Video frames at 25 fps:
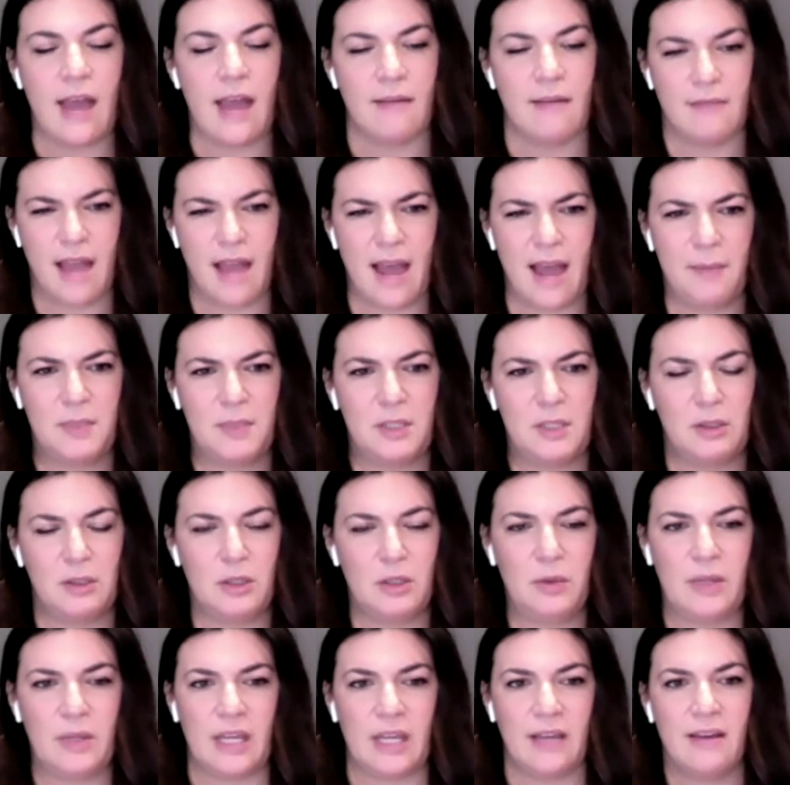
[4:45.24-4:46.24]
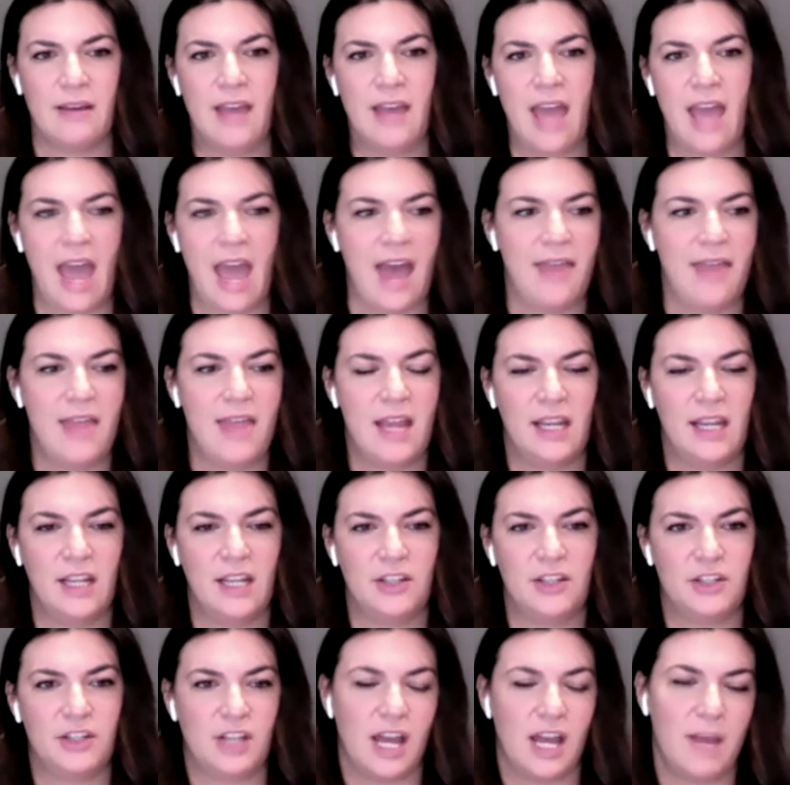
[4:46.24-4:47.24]
Yeah, absolutely. And then
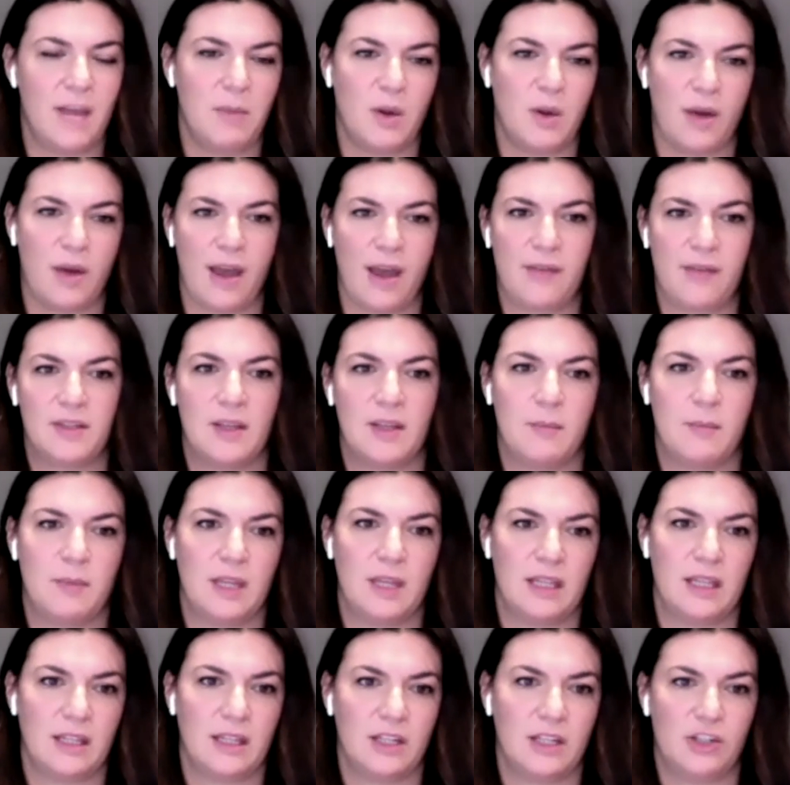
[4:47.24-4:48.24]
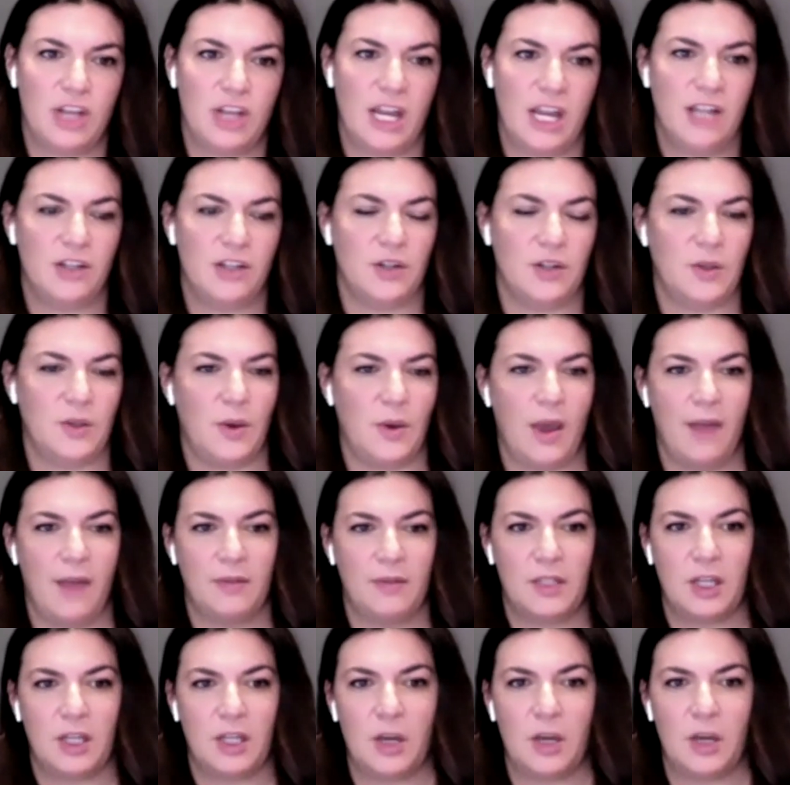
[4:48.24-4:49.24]
each time you have something that changes, you
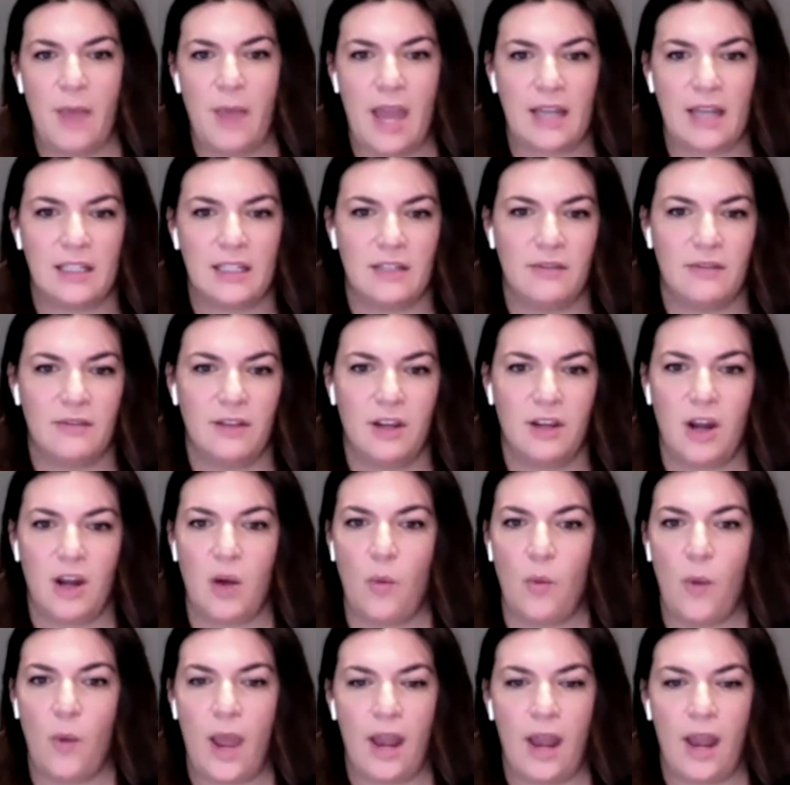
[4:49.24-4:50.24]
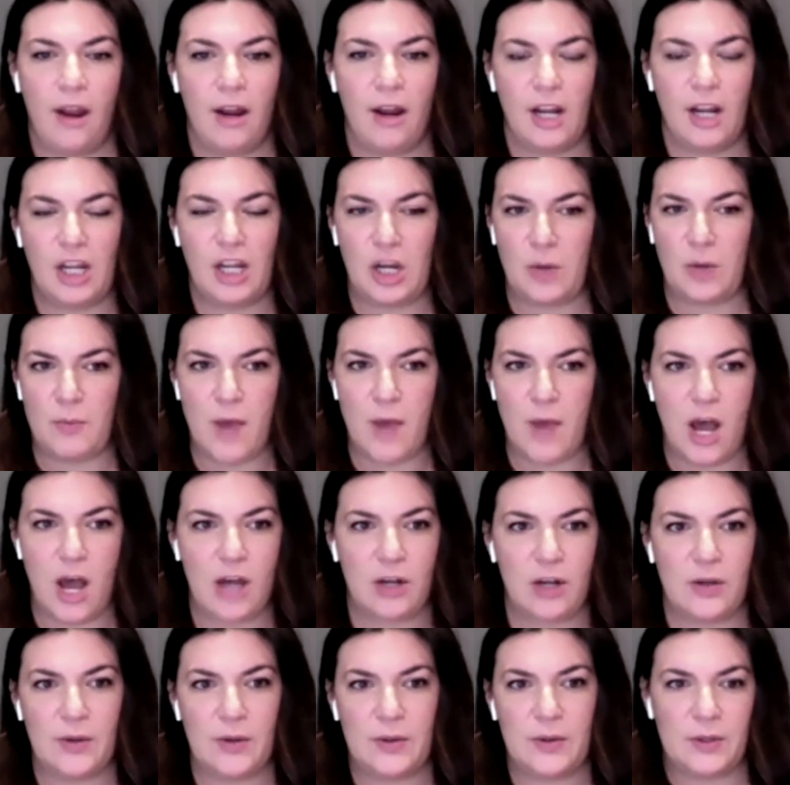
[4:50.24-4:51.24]
have to go back to figure out where in your
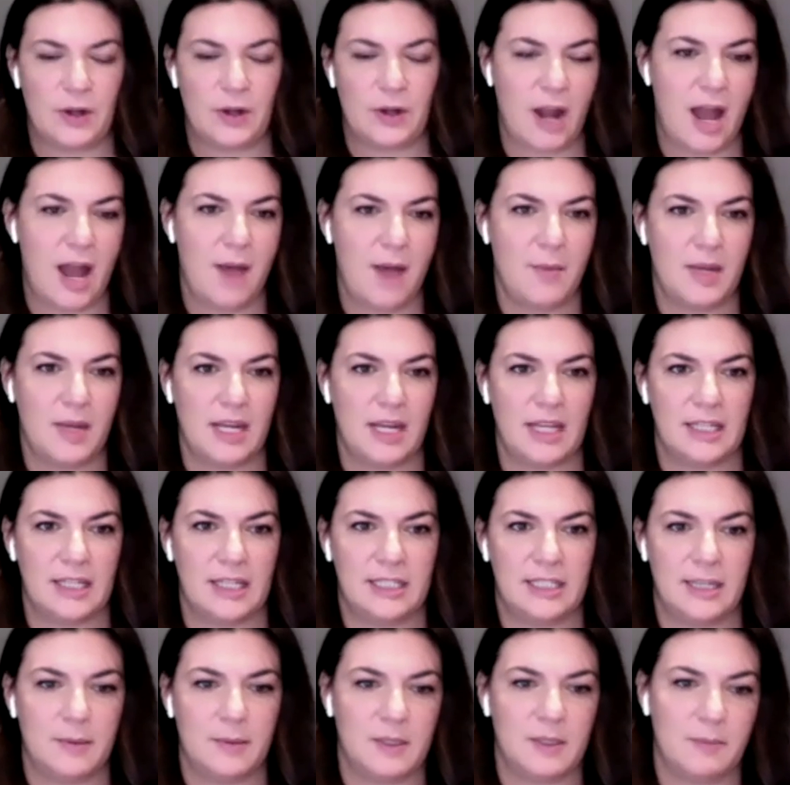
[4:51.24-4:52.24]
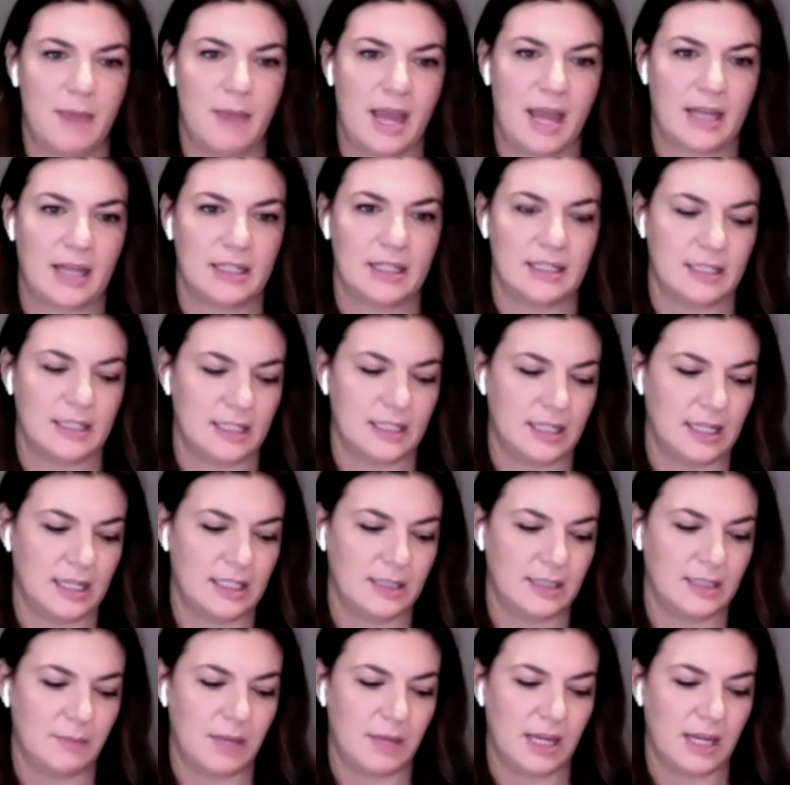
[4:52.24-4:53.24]
models or how many steps back does it
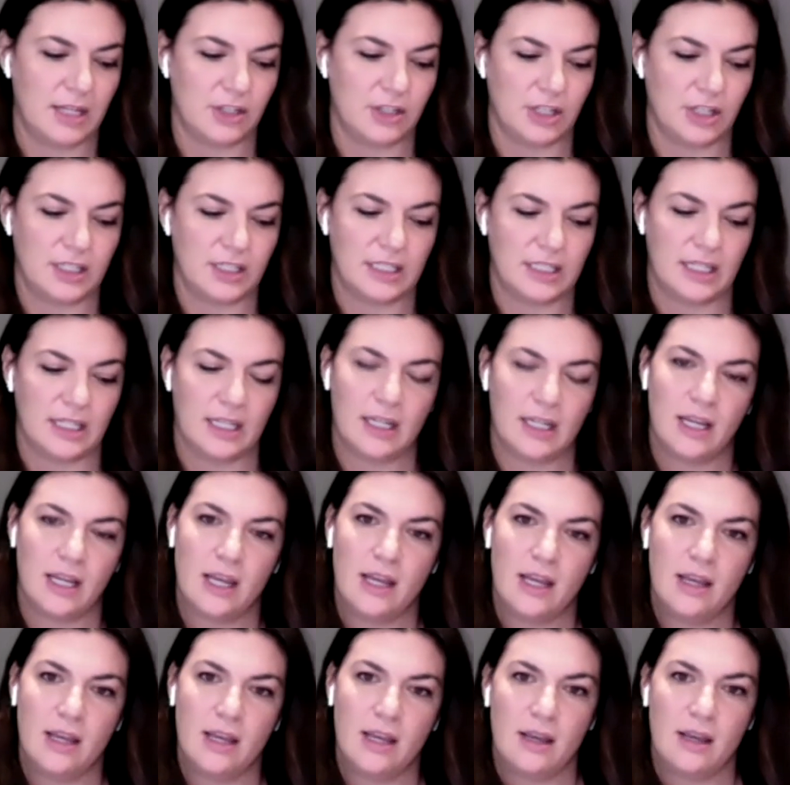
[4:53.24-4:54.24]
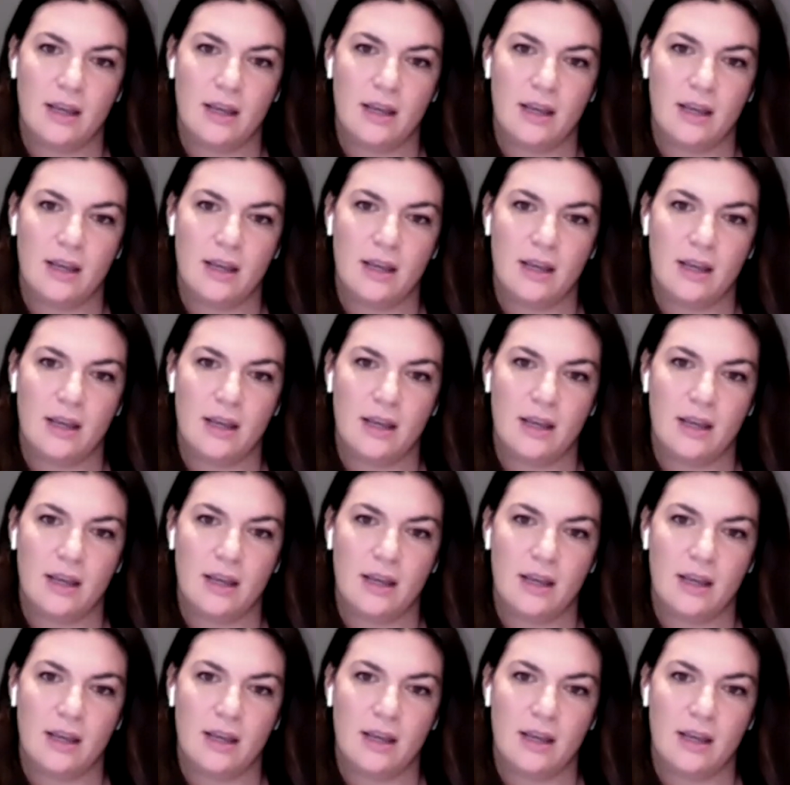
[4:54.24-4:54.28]
need to be adjusted.